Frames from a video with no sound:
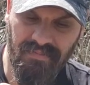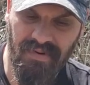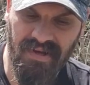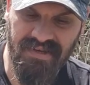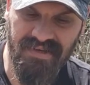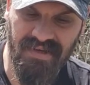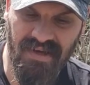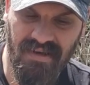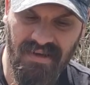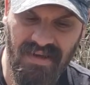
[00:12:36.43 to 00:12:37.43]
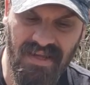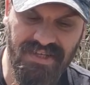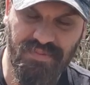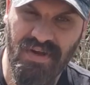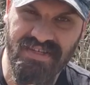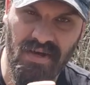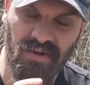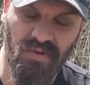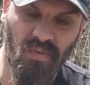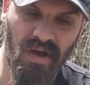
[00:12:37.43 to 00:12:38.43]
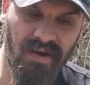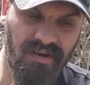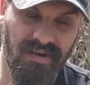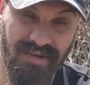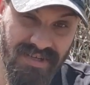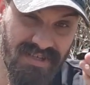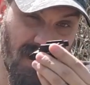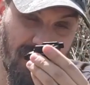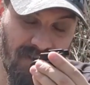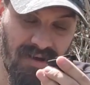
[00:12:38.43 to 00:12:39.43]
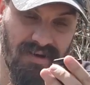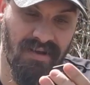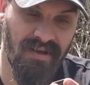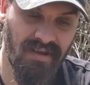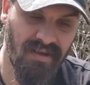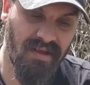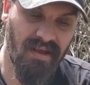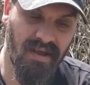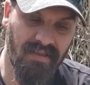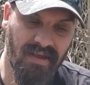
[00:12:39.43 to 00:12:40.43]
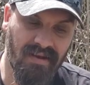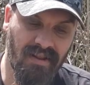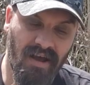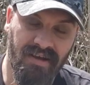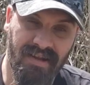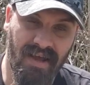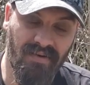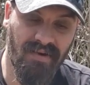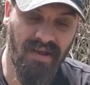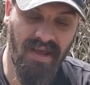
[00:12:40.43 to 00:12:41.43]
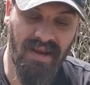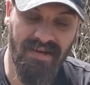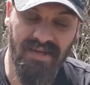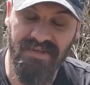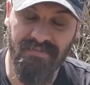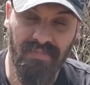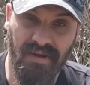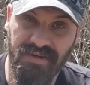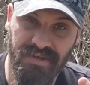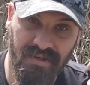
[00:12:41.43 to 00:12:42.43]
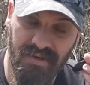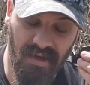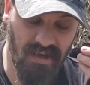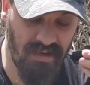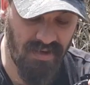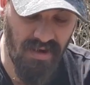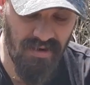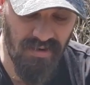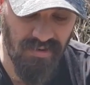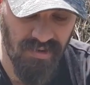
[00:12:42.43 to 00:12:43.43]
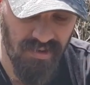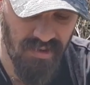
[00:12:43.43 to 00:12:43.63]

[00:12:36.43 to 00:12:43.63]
but it spreads out a little wider. You can just slide it on and then lock it down, and it doesn't budge, not at all.